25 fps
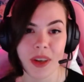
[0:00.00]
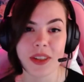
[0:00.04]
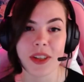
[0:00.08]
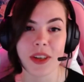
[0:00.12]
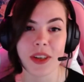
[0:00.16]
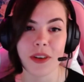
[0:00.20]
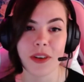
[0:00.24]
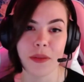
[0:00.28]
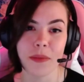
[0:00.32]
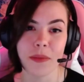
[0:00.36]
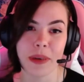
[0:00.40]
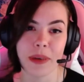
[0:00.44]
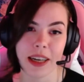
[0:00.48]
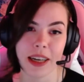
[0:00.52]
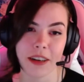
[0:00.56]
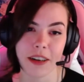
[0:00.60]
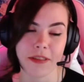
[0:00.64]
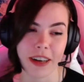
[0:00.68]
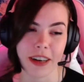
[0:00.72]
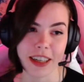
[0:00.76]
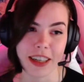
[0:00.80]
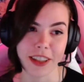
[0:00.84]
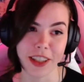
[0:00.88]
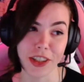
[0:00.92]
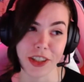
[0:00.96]
So being a
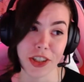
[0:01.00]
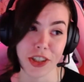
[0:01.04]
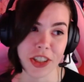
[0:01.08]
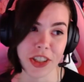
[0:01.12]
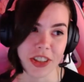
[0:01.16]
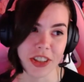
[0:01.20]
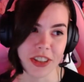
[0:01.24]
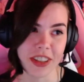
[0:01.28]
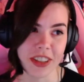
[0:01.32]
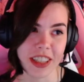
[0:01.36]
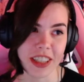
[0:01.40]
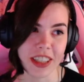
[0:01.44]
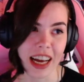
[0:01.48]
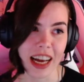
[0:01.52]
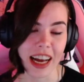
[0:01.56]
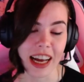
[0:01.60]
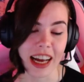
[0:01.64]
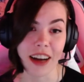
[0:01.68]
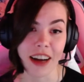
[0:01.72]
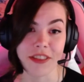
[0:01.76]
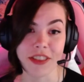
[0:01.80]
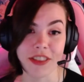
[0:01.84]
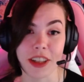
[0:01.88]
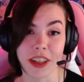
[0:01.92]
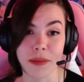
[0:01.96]
final year student, I
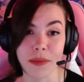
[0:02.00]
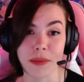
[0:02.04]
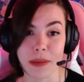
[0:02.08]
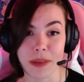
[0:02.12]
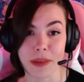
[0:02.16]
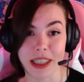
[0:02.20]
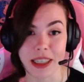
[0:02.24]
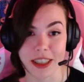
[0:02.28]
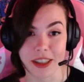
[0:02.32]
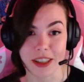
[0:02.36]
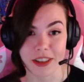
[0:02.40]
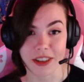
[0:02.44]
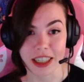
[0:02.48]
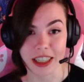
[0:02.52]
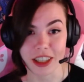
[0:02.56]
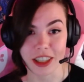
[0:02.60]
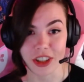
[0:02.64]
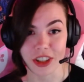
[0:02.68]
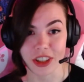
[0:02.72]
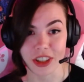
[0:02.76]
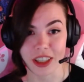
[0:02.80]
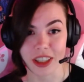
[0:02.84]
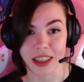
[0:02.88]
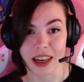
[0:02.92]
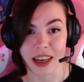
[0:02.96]
have to complete my
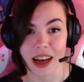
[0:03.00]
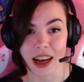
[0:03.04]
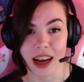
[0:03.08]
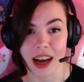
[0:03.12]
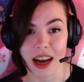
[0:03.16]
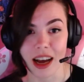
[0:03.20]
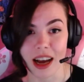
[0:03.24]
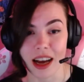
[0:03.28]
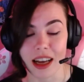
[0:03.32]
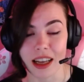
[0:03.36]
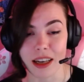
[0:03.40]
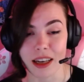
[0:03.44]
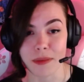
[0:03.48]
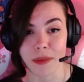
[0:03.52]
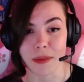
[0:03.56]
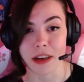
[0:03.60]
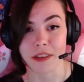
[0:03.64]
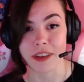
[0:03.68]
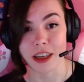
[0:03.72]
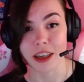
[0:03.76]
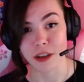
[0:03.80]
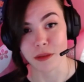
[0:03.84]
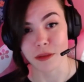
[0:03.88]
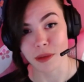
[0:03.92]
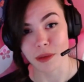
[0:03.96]
dissertation and my
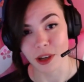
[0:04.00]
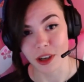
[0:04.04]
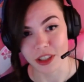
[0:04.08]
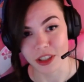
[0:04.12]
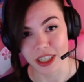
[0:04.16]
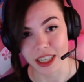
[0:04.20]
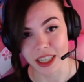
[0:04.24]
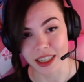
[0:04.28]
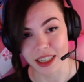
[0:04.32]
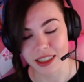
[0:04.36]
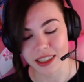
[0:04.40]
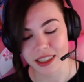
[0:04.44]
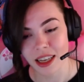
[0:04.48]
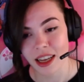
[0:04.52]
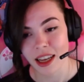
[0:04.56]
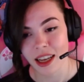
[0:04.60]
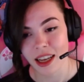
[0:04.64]
final project.